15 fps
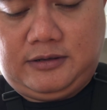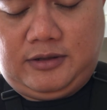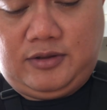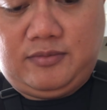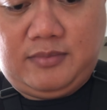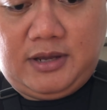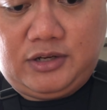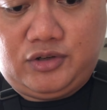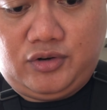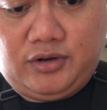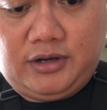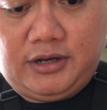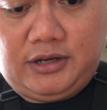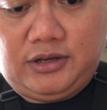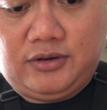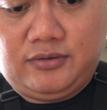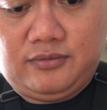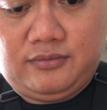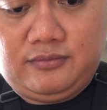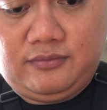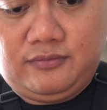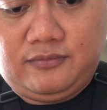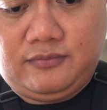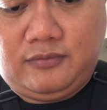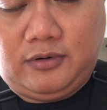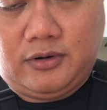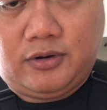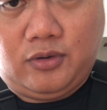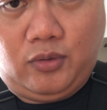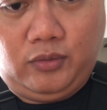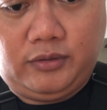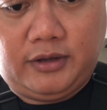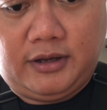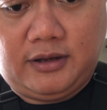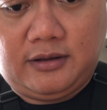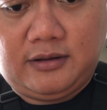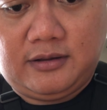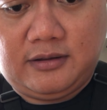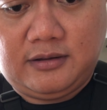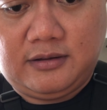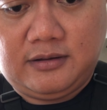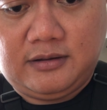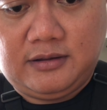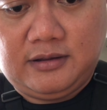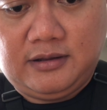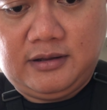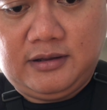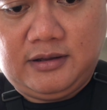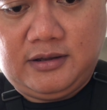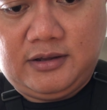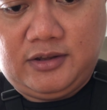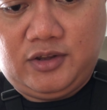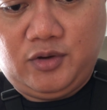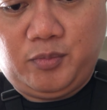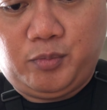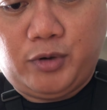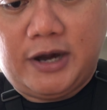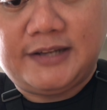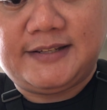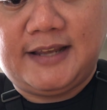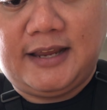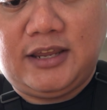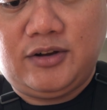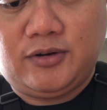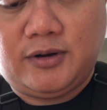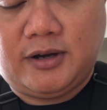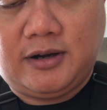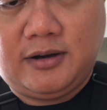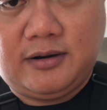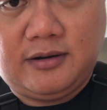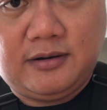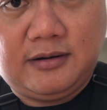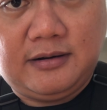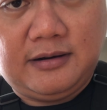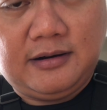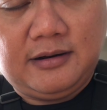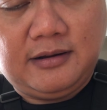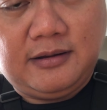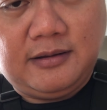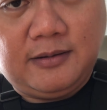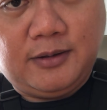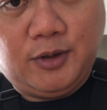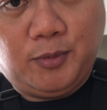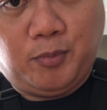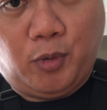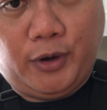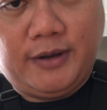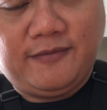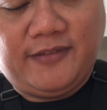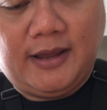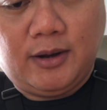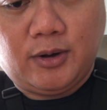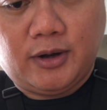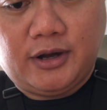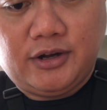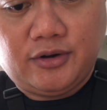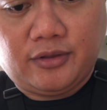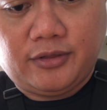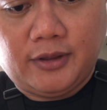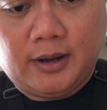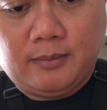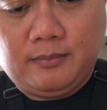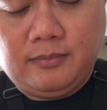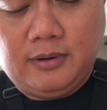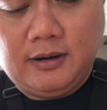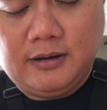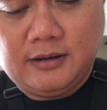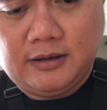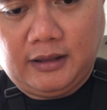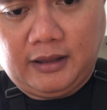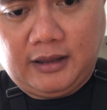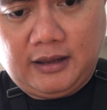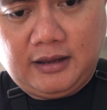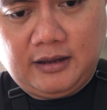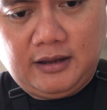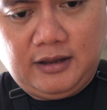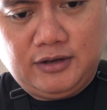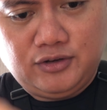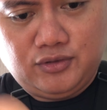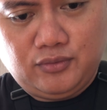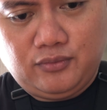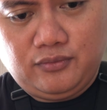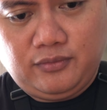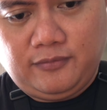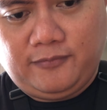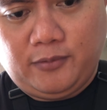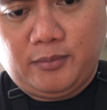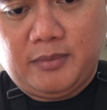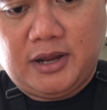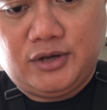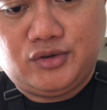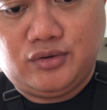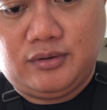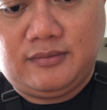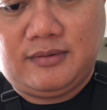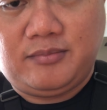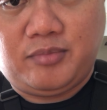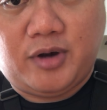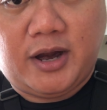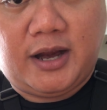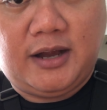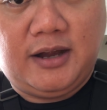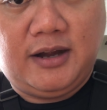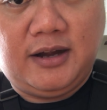You make sure that you are holding, you're pressing your point finger and your thumb into formation of the braid